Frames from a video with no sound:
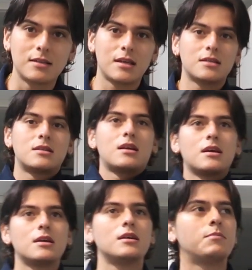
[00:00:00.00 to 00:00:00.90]
Cause
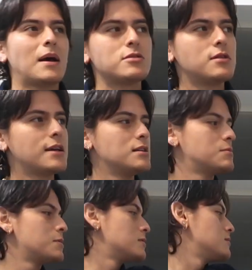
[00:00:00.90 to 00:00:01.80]
yesterday, past two
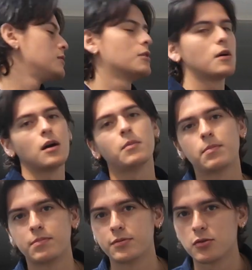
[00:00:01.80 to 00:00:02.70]
days been, you know,
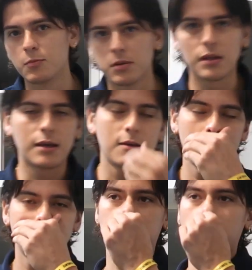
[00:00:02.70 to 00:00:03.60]
up super
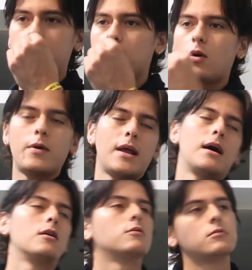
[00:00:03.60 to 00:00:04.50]
late, doing, going
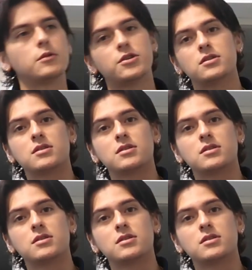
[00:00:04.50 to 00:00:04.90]
out, which